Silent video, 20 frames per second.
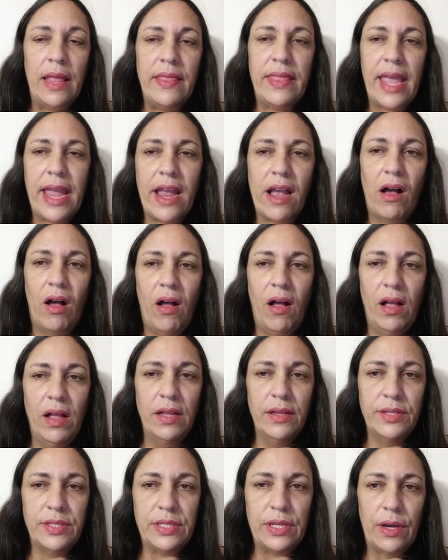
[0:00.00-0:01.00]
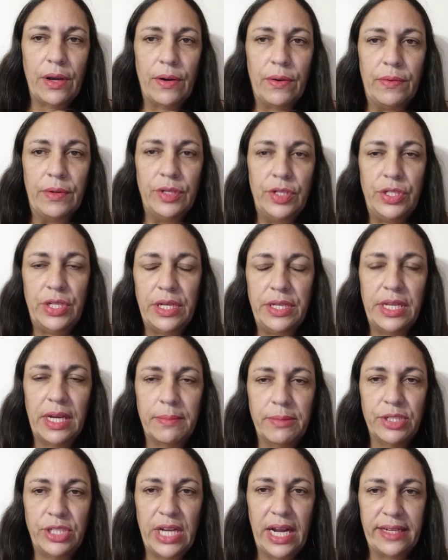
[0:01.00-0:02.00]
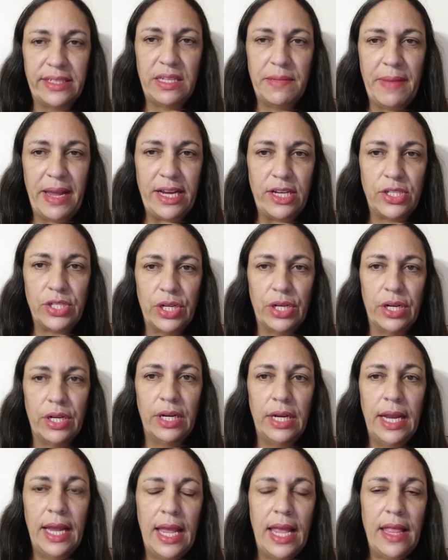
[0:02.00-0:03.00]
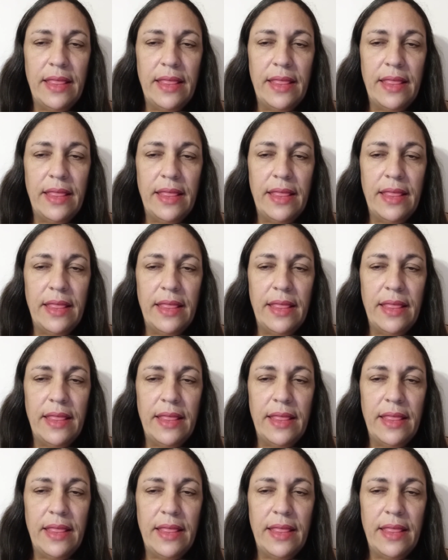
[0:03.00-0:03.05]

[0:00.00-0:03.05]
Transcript: They also should double check to make sure